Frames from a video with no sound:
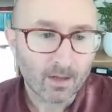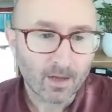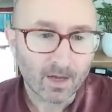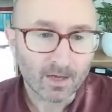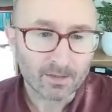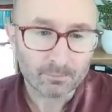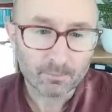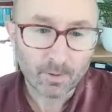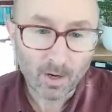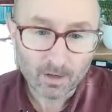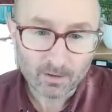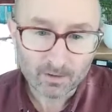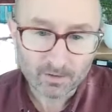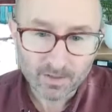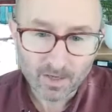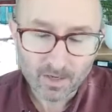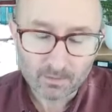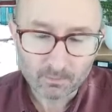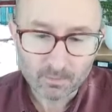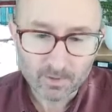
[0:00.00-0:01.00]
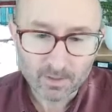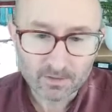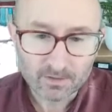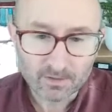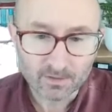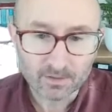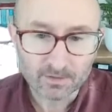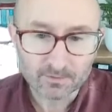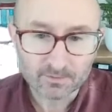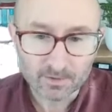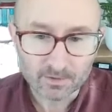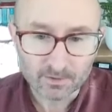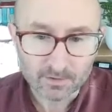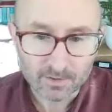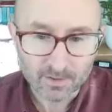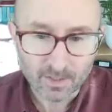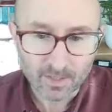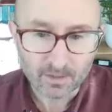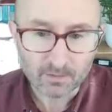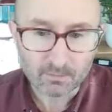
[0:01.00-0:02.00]
As part of that, we
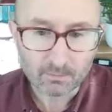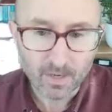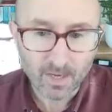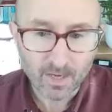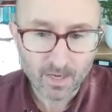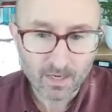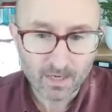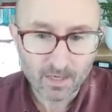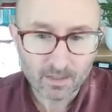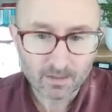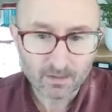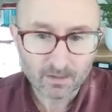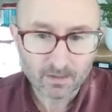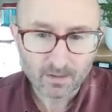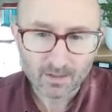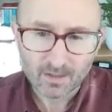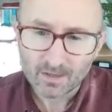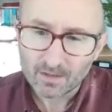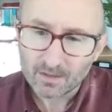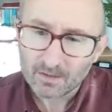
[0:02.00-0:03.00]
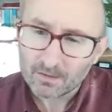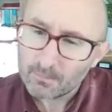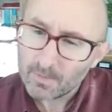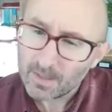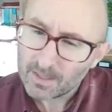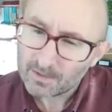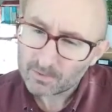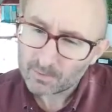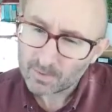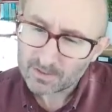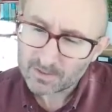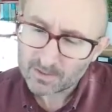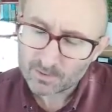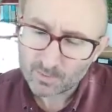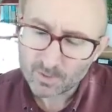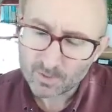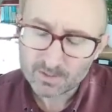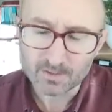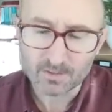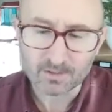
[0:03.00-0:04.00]
delivered in May
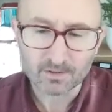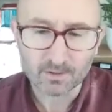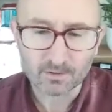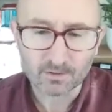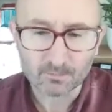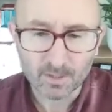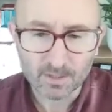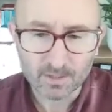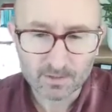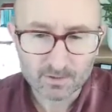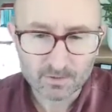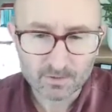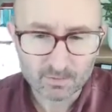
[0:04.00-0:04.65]
2020, not May